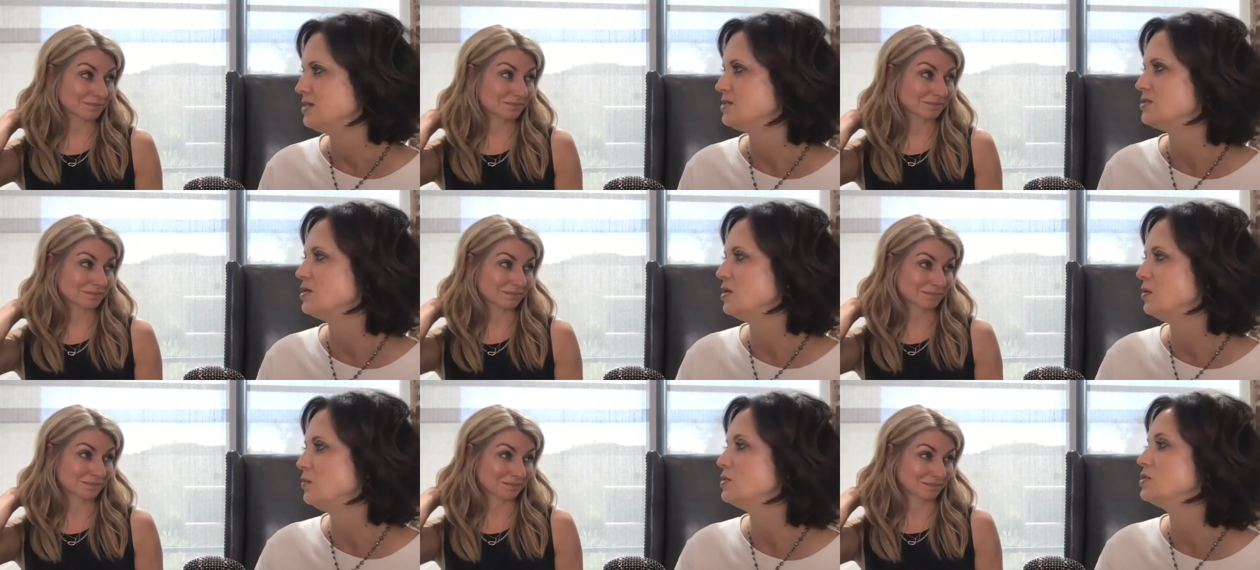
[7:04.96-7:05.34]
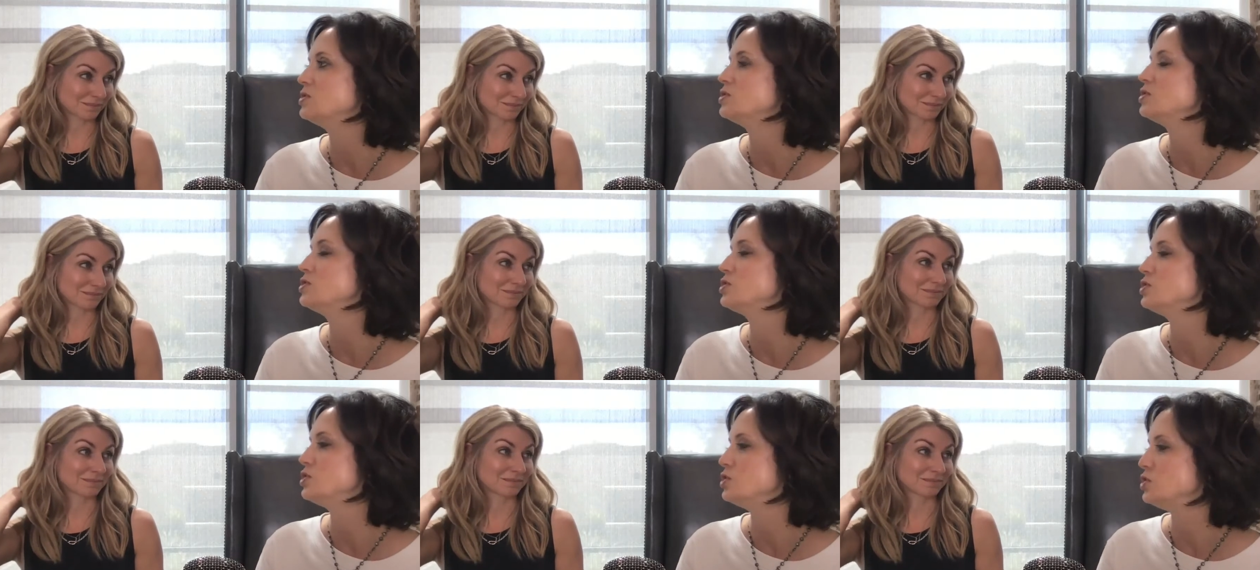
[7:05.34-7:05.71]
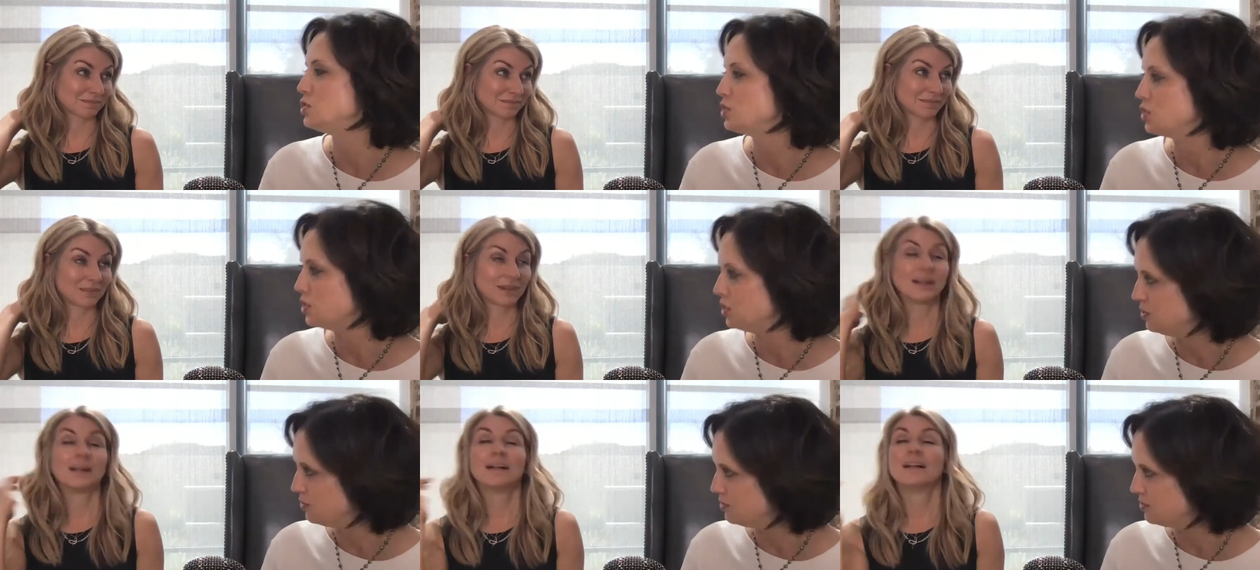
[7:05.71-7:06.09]
Speaker 1: So you were just
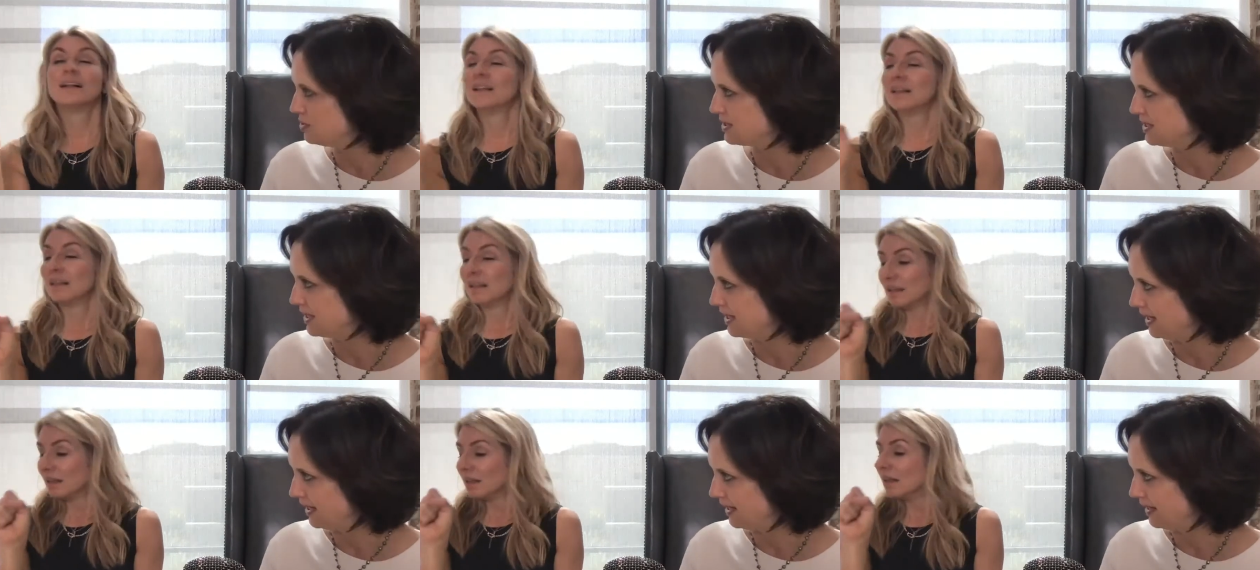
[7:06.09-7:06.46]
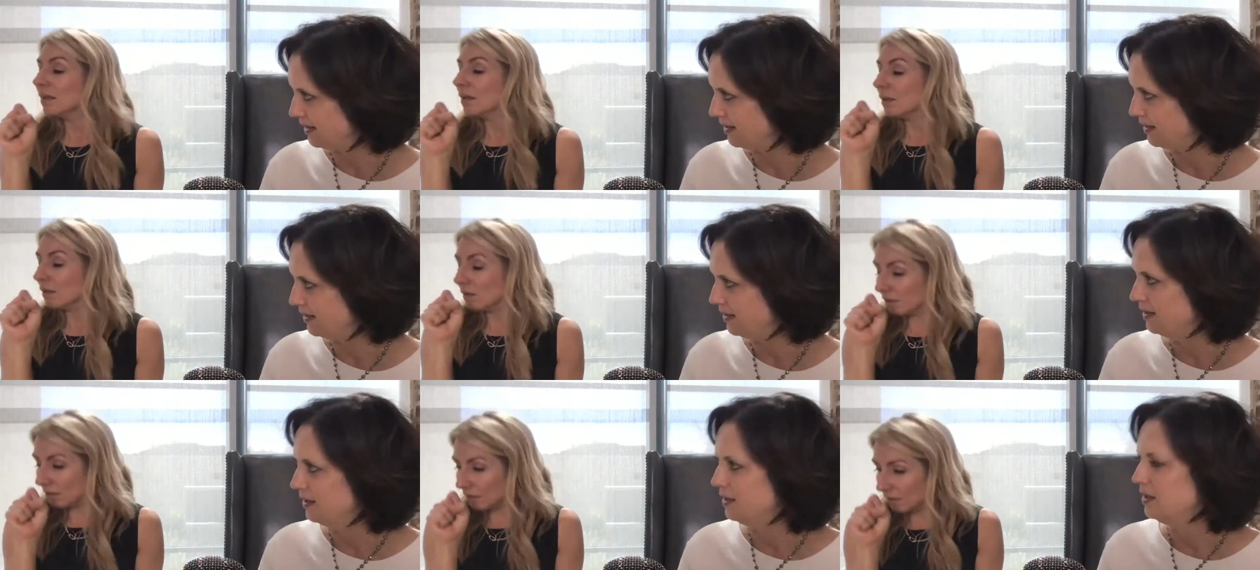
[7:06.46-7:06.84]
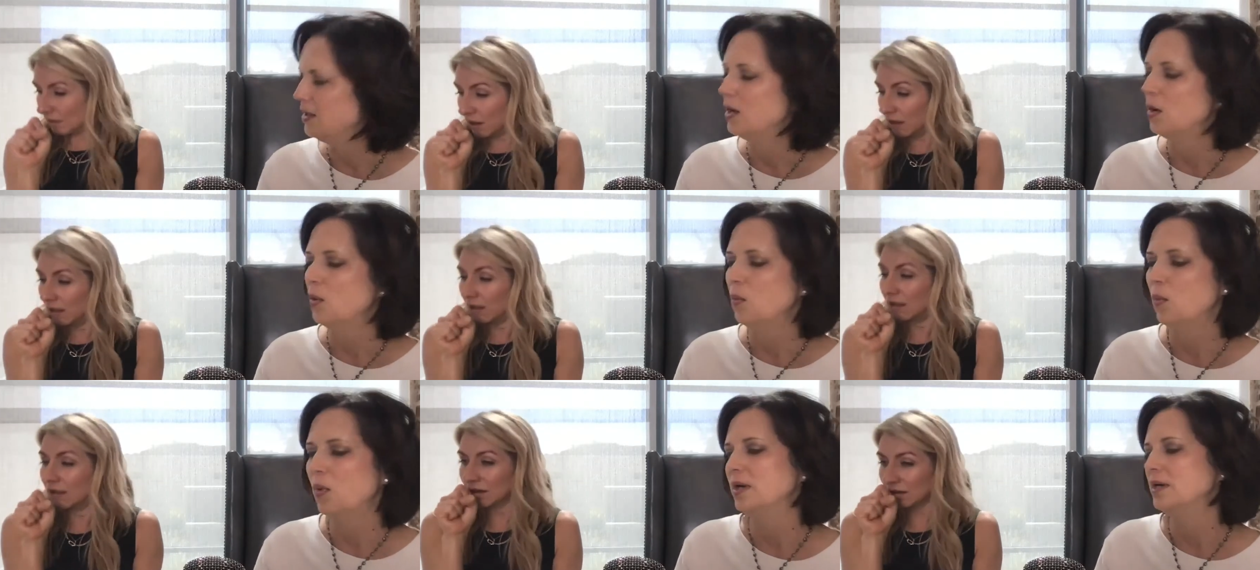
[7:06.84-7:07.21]
choosing
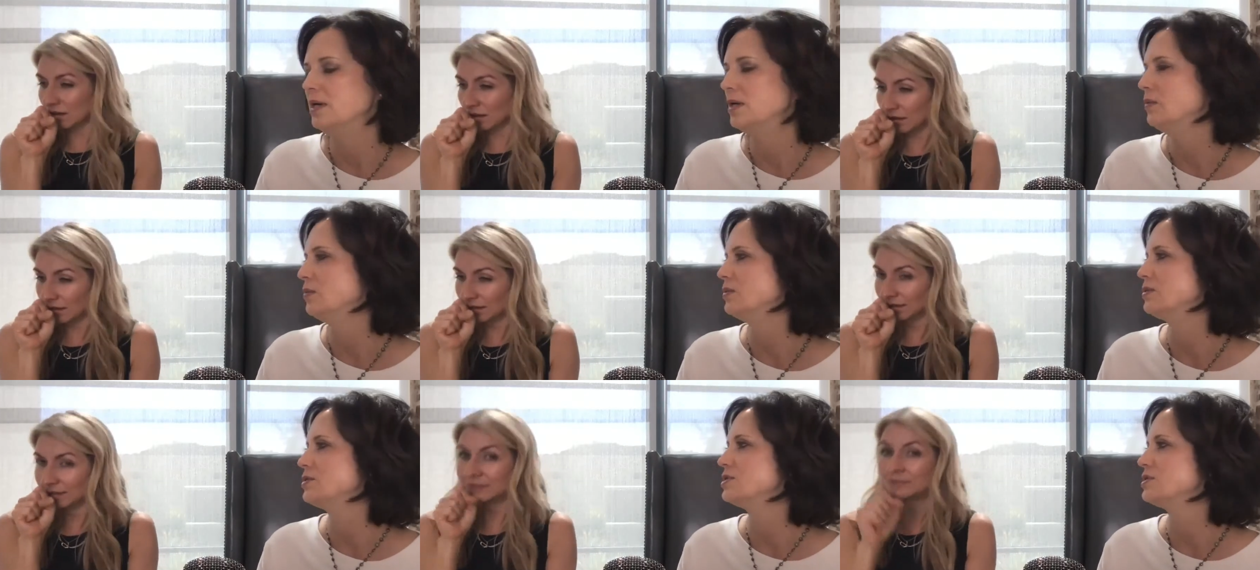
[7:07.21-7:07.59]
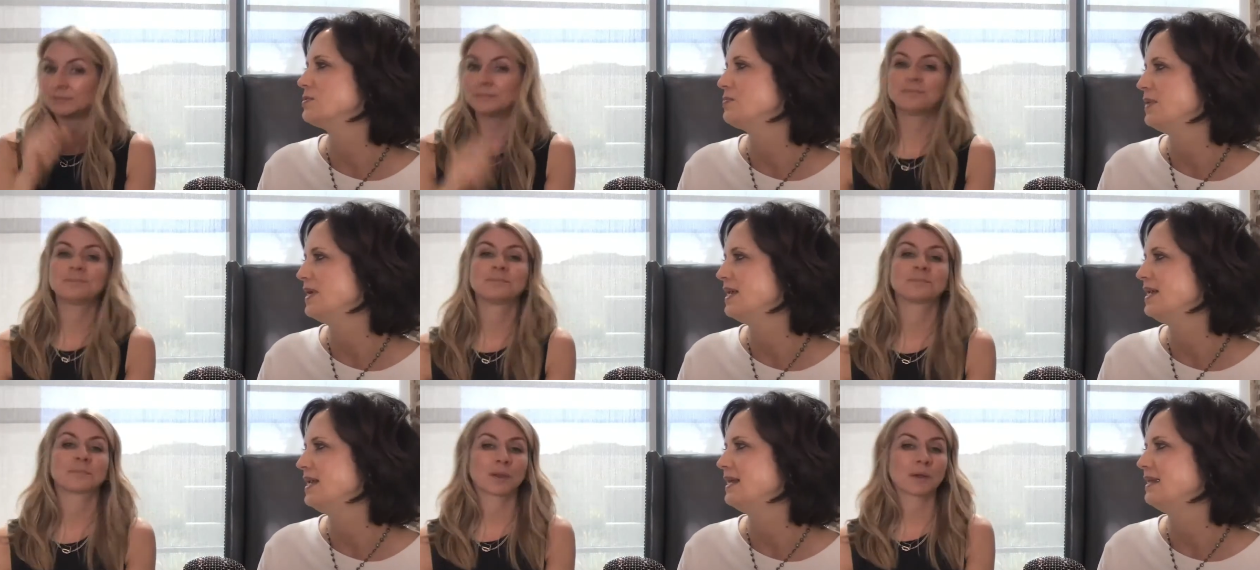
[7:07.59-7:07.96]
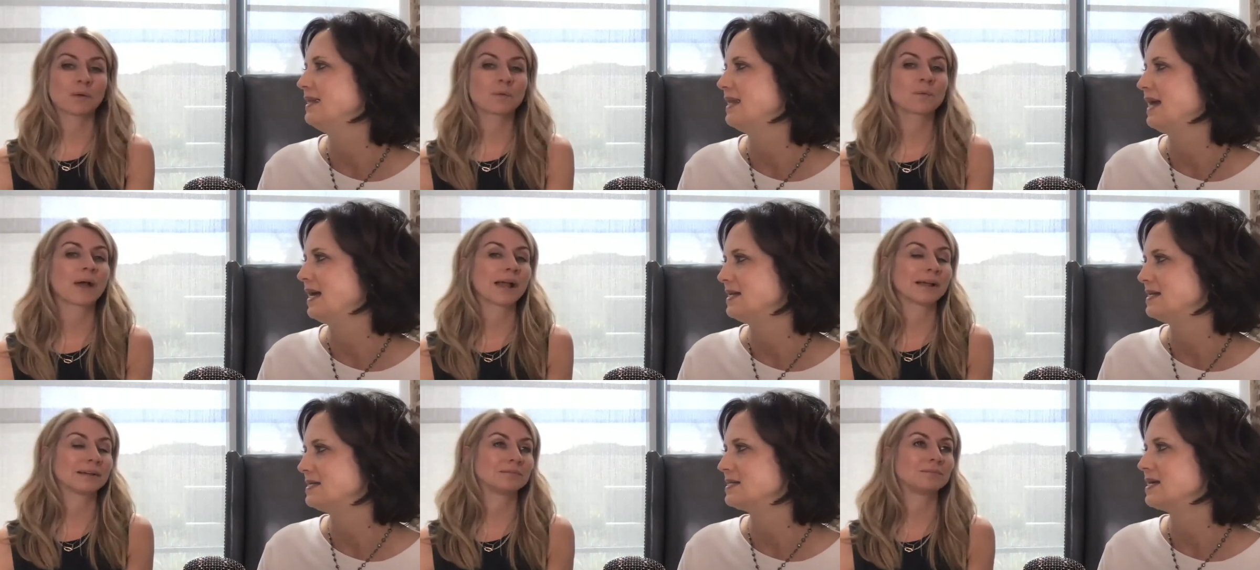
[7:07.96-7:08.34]
what you were spending
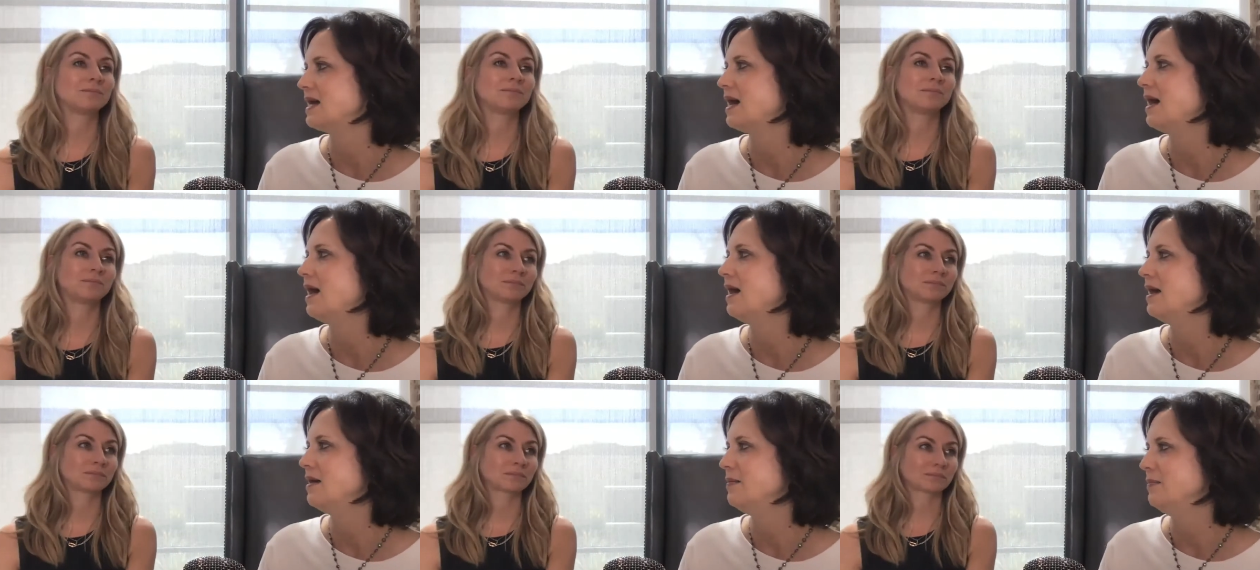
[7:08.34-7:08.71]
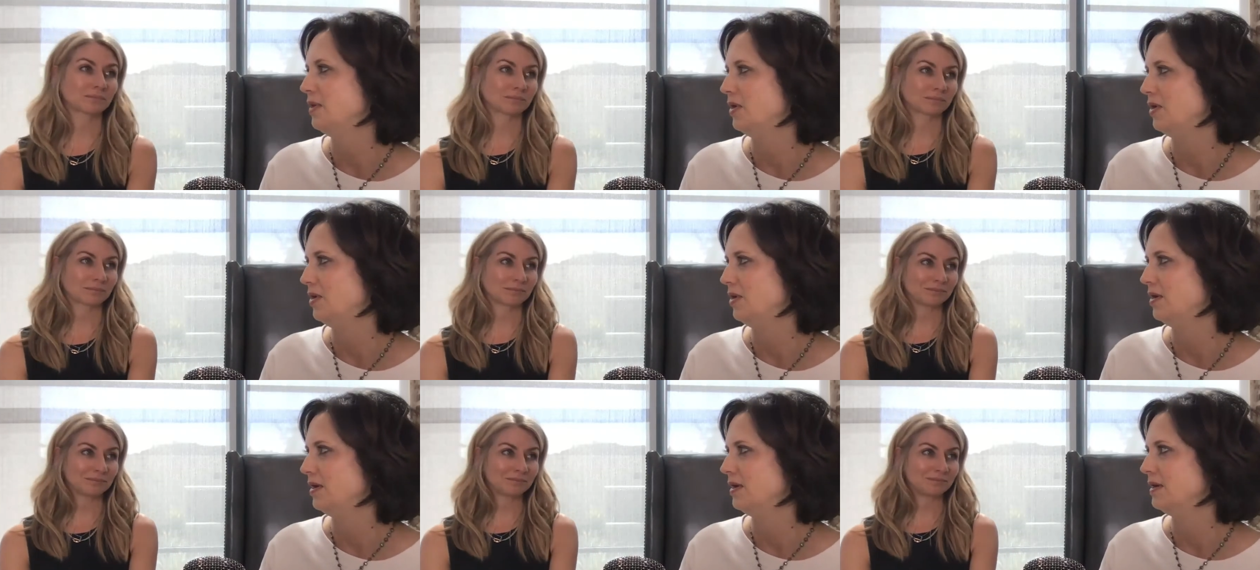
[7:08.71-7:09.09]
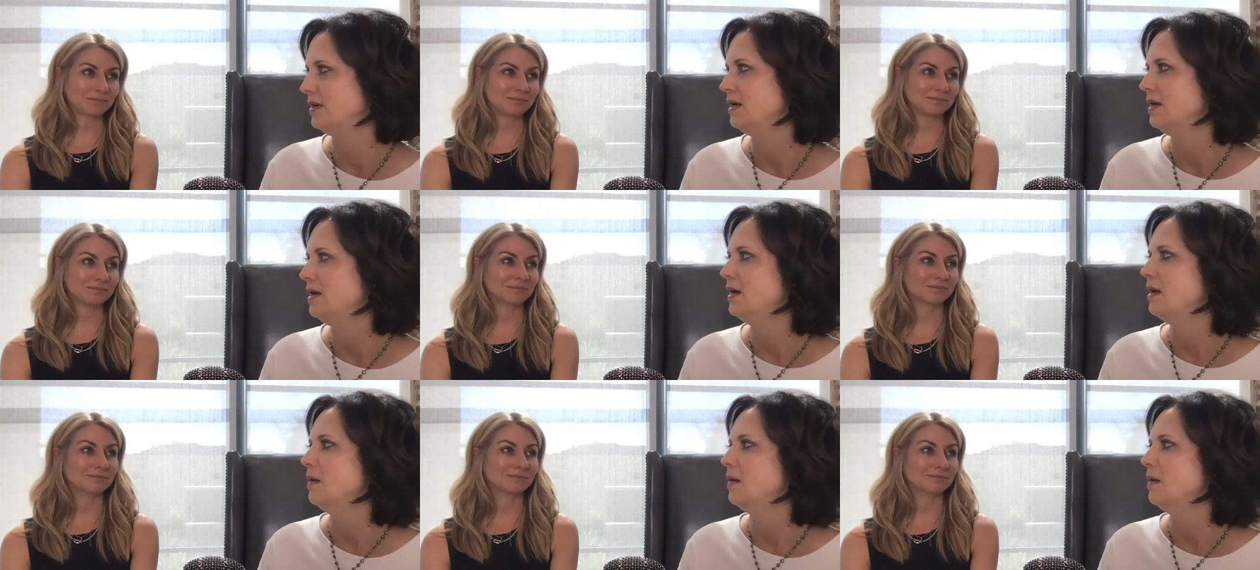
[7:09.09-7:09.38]
that time on